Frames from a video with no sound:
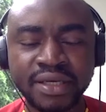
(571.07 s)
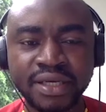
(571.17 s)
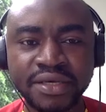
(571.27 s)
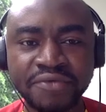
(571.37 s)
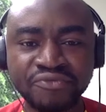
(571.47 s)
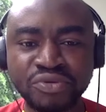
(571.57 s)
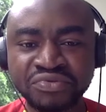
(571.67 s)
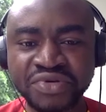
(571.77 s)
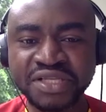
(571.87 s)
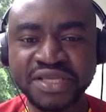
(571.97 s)
If we
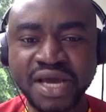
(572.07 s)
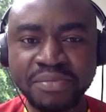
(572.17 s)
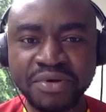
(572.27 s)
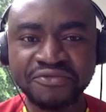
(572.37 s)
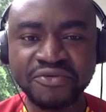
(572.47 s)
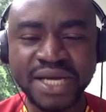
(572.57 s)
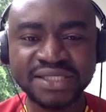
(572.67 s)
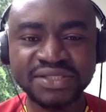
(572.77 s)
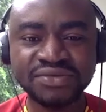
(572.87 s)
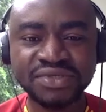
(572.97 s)
bring their
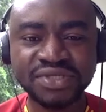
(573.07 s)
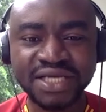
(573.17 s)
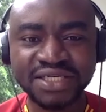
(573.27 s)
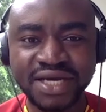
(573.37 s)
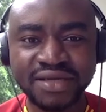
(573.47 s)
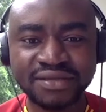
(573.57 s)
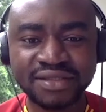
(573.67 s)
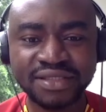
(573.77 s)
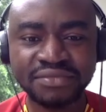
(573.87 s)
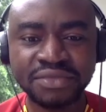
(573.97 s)
performances to the national
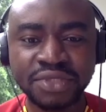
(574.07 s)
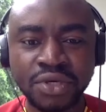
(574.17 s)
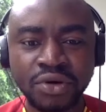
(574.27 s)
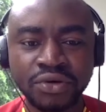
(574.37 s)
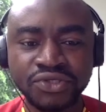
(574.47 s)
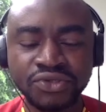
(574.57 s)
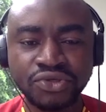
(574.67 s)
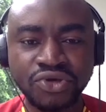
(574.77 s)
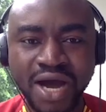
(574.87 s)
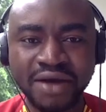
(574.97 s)
team, okay, so
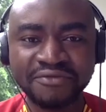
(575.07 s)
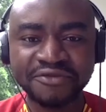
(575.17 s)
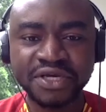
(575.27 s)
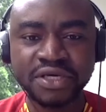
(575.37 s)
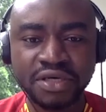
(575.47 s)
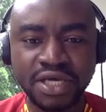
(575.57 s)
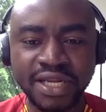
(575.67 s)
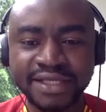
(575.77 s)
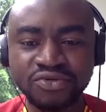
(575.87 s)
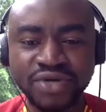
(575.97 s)
you have,
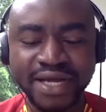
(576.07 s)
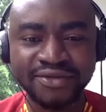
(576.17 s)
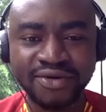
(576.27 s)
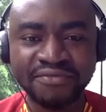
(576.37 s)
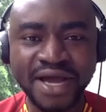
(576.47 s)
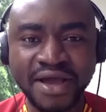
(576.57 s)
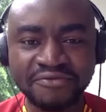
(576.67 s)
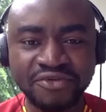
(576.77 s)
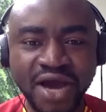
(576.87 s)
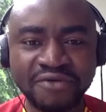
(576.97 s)
let's look at the top
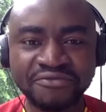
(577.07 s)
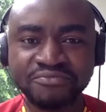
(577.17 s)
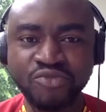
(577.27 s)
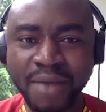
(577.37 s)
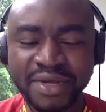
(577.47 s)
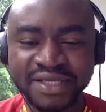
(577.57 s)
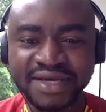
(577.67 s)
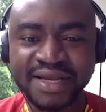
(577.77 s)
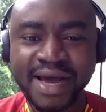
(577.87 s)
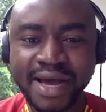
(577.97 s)
5. You have Mohamed
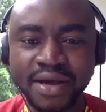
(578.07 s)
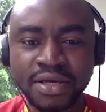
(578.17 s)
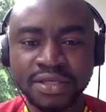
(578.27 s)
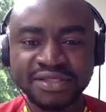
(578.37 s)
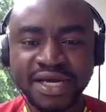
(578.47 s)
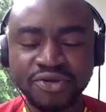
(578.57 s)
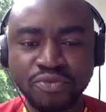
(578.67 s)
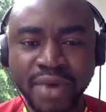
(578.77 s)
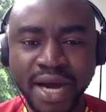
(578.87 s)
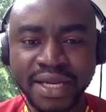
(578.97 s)
Salah, Sadio
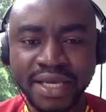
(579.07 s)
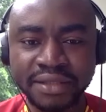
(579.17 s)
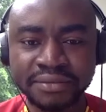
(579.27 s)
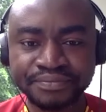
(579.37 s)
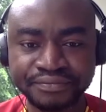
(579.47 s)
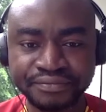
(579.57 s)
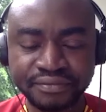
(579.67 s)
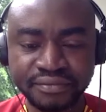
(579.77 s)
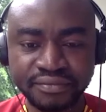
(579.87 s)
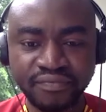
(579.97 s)
Mane,
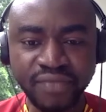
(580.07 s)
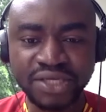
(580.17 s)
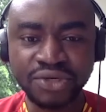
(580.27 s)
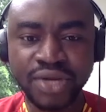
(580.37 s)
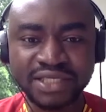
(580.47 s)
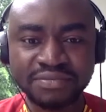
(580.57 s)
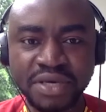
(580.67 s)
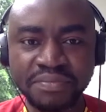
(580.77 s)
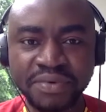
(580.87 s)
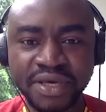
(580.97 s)
Nicolas
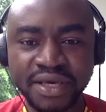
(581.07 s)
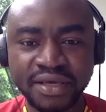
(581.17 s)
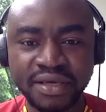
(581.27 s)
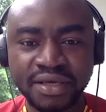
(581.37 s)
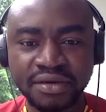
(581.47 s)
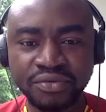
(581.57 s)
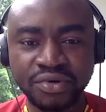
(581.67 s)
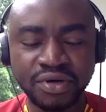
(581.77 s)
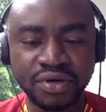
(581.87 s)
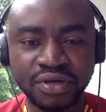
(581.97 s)
Pepe,
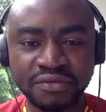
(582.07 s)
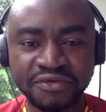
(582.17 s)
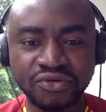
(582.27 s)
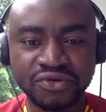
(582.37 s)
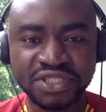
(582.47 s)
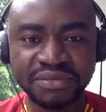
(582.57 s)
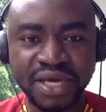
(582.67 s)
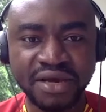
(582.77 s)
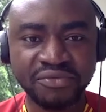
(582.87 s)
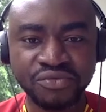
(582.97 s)
Victor
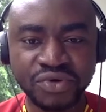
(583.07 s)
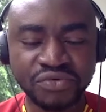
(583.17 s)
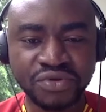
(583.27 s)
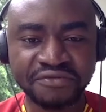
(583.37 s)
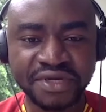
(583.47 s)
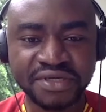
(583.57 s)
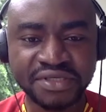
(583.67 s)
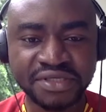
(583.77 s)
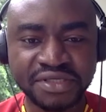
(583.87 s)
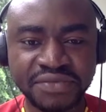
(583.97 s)
Osimhen, and Wilfred
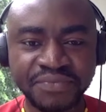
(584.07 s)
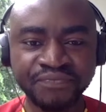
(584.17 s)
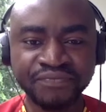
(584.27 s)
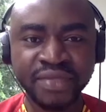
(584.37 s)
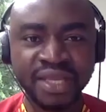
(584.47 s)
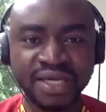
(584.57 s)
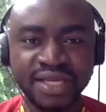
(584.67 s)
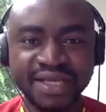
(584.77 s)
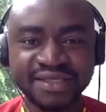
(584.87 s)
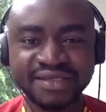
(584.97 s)

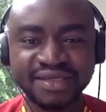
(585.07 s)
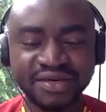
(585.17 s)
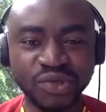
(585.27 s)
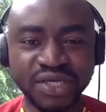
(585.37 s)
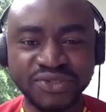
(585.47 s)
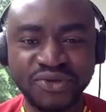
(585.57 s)
Ndidi.